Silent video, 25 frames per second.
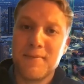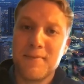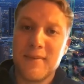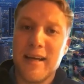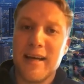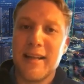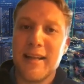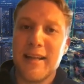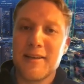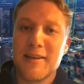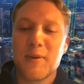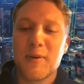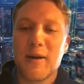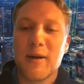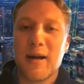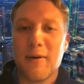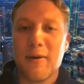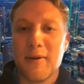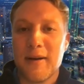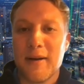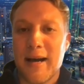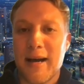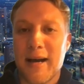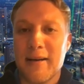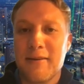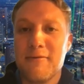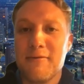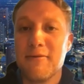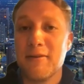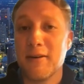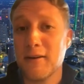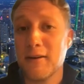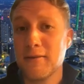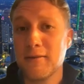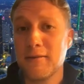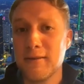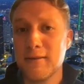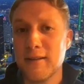Yeah, that's what I would add.
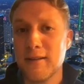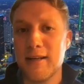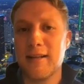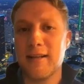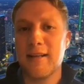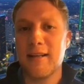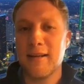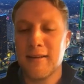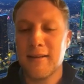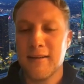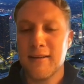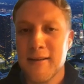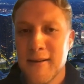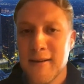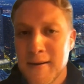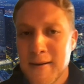Phil, anything?